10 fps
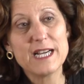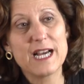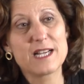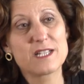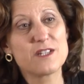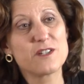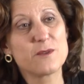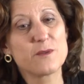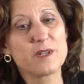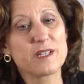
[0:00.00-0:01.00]
has to
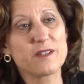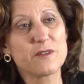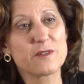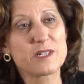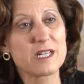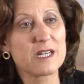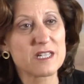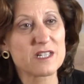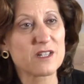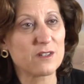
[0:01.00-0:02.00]
do with your
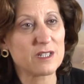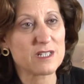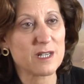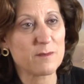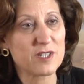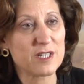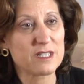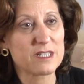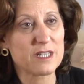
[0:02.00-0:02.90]
statistical assumptions.